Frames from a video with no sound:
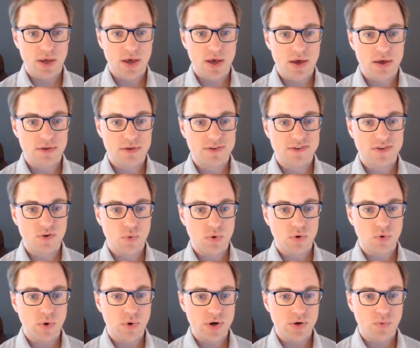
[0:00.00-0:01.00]
And so we're
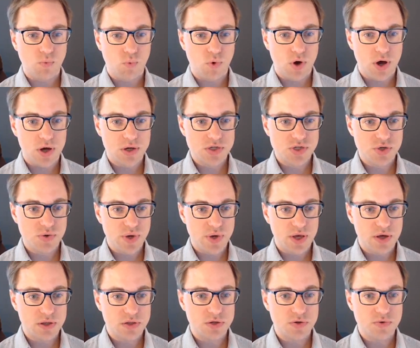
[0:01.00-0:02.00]
going to want to
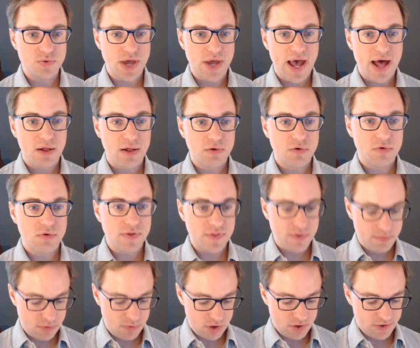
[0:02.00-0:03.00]
include
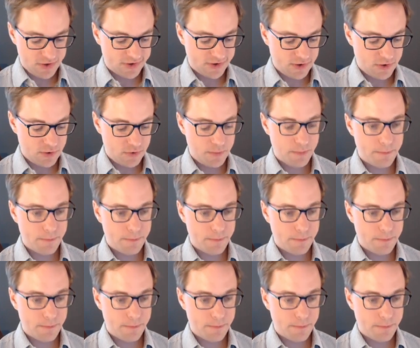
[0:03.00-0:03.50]
algorithm also.